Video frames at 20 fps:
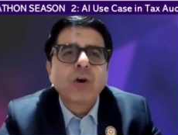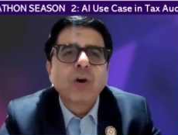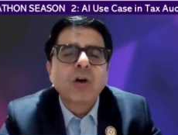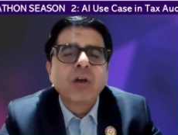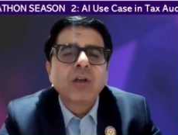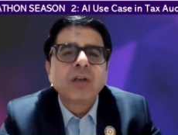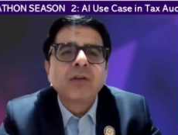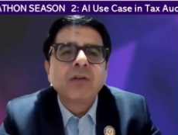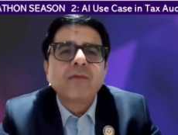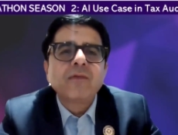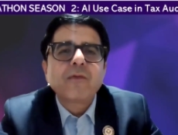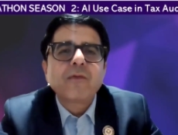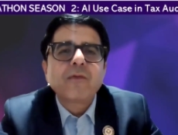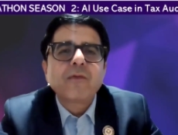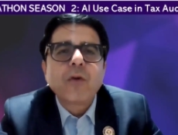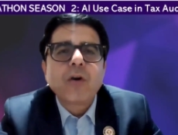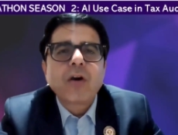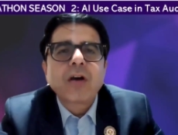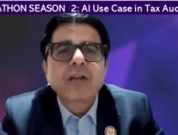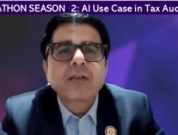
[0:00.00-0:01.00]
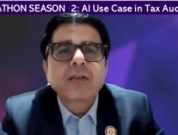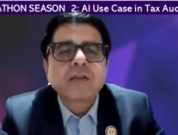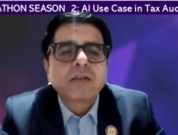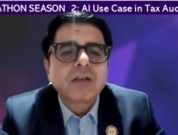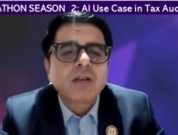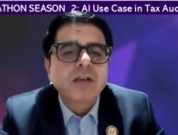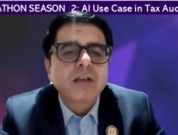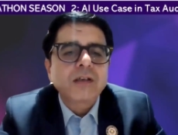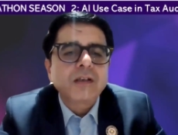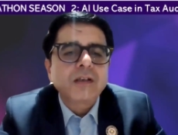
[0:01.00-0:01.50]
Hackathon
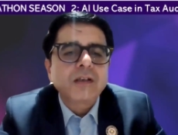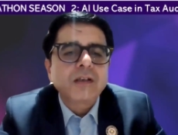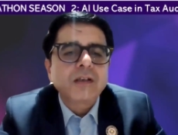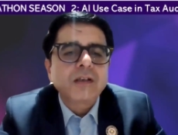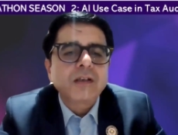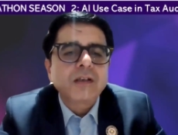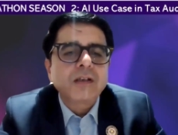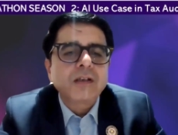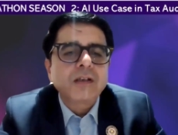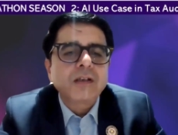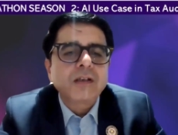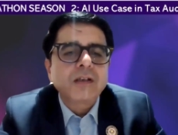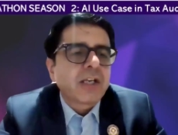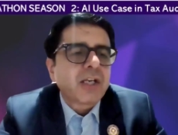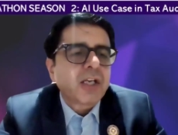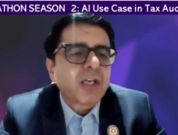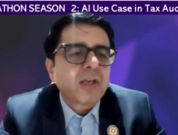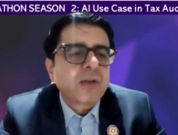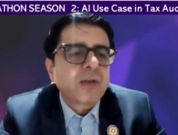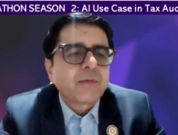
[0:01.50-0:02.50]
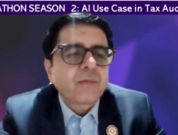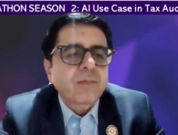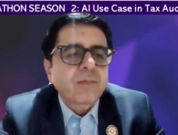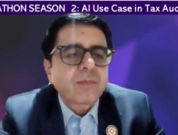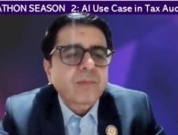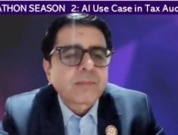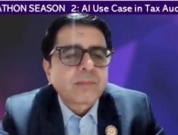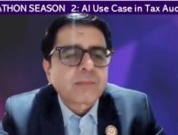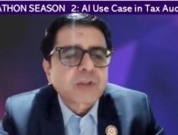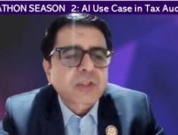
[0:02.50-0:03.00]
was a
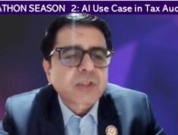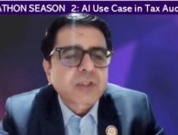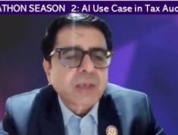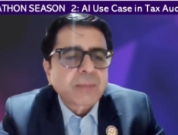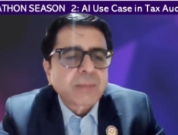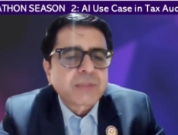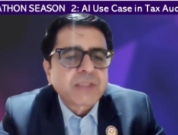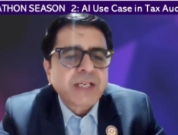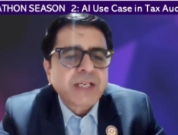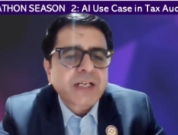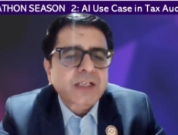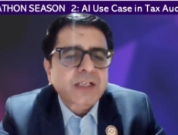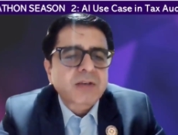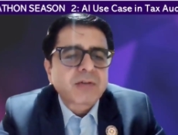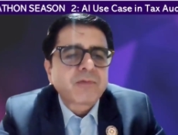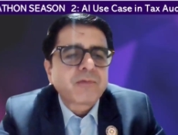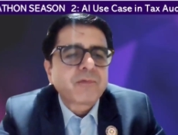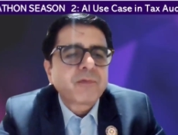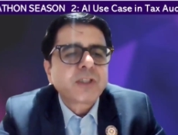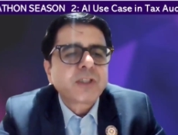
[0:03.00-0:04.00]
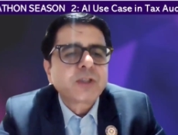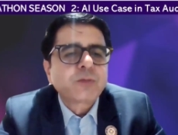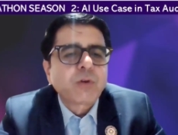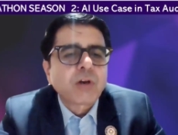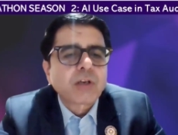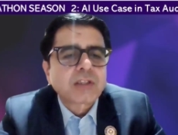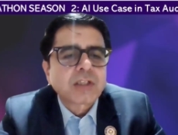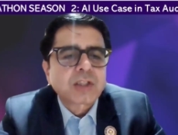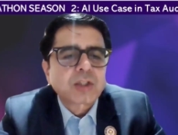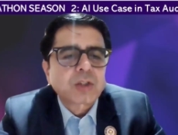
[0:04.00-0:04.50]
subject
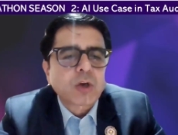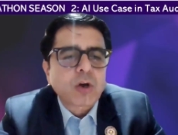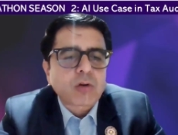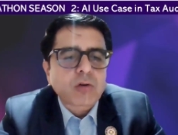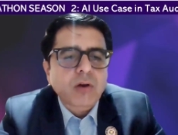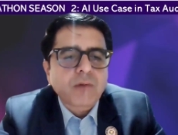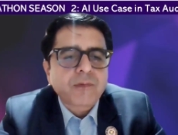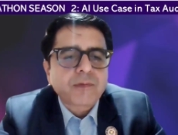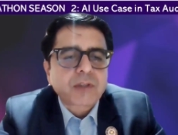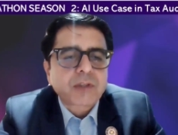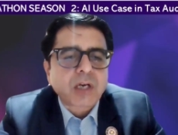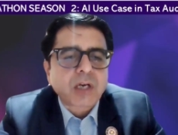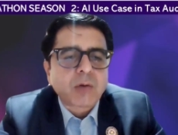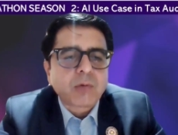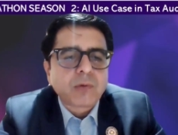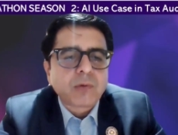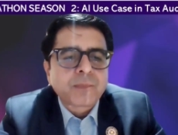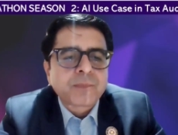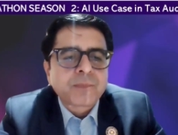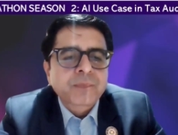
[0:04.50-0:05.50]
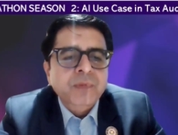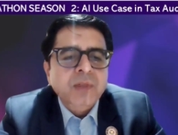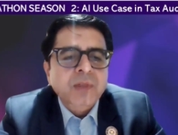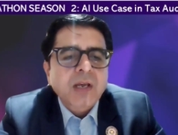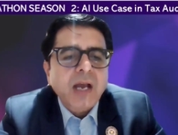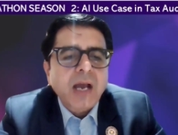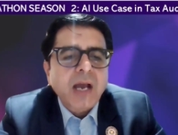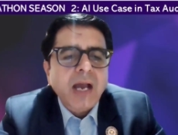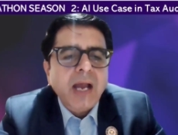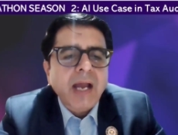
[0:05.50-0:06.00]
which was a talk of town.
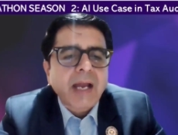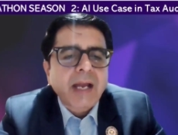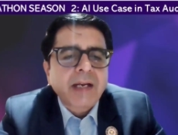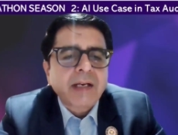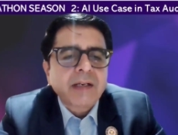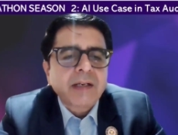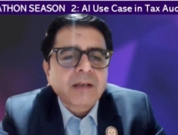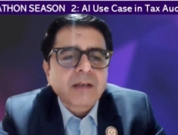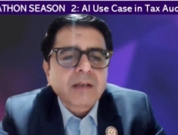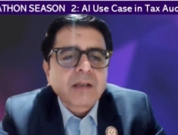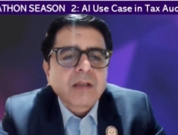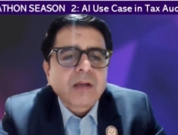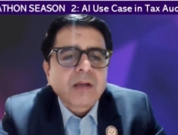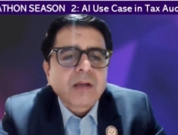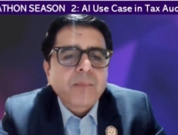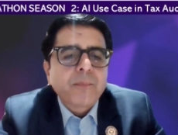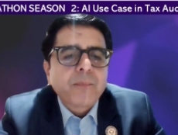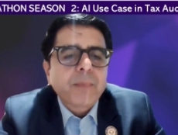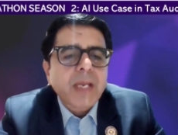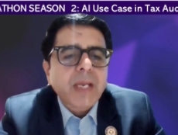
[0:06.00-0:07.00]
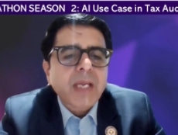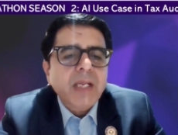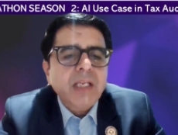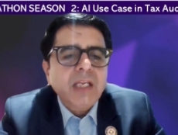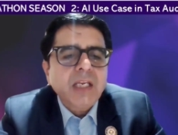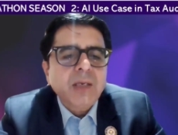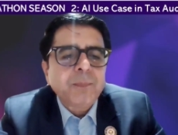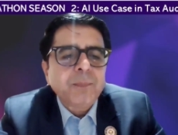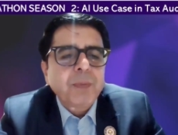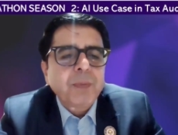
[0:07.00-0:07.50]
And
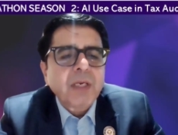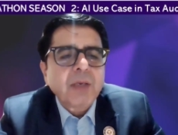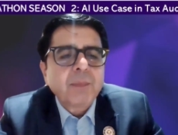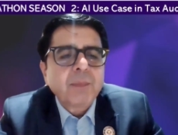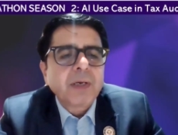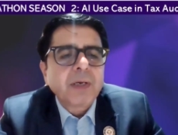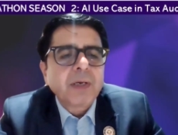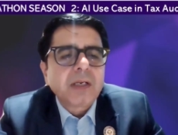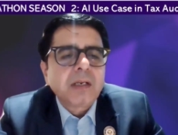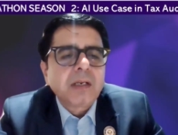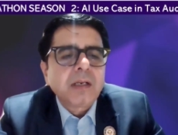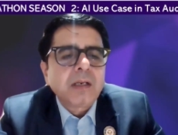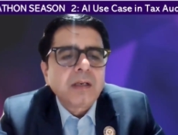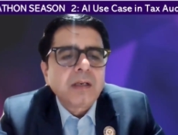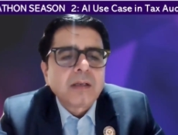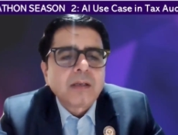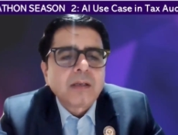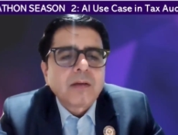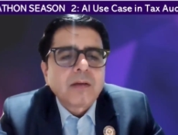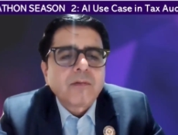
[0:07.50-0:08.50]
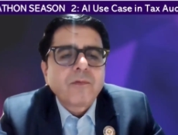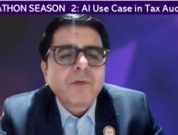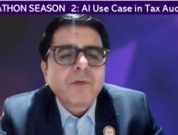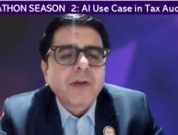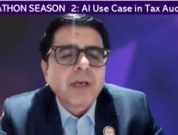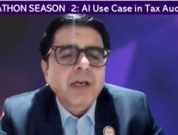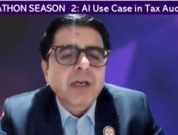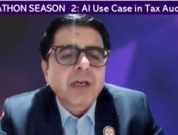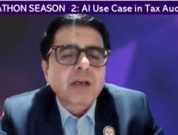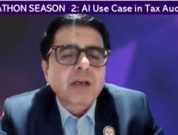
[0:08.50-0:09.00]
many people
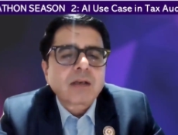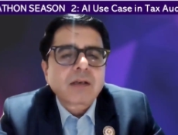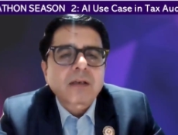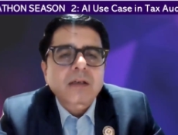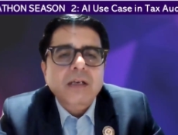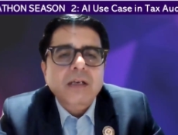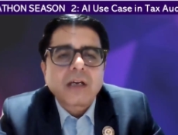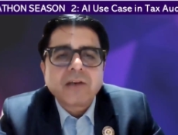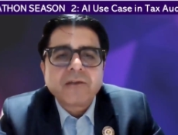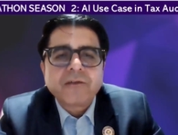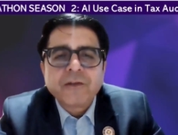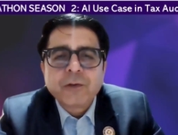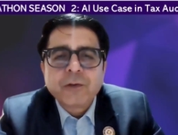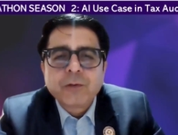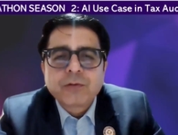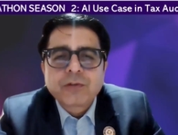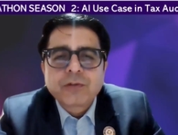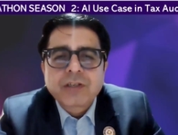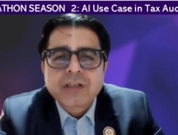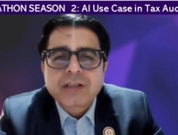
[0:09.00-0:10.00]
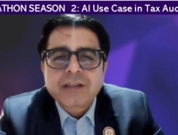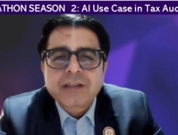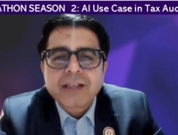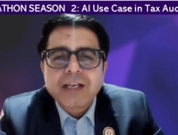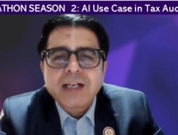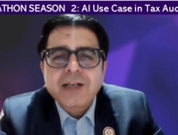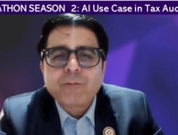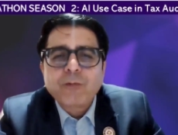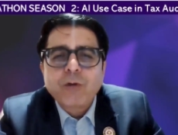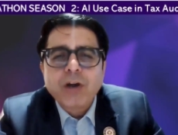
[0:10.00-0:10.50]
were confused
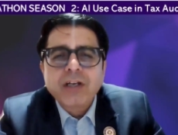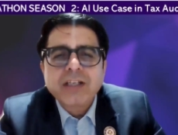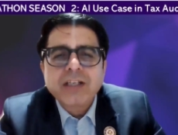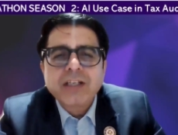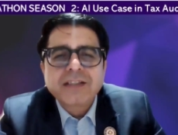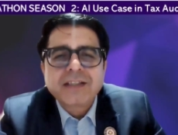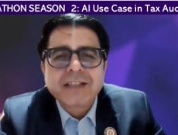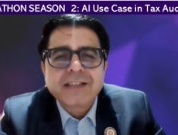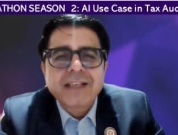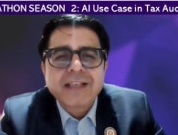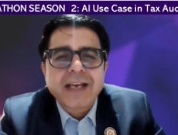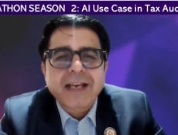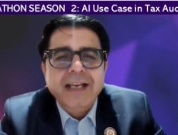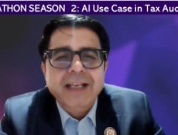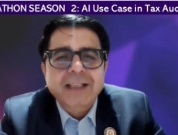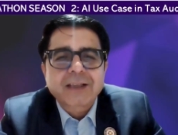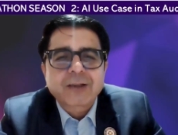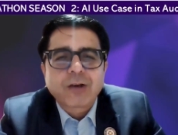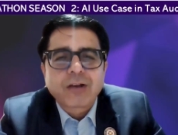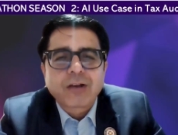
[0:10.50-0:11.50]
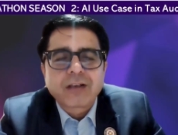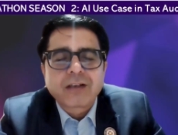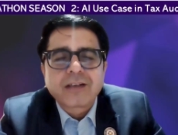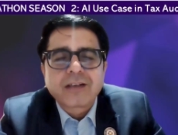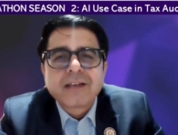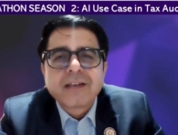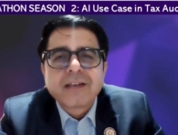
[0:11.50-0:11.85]
that what is this hackathon?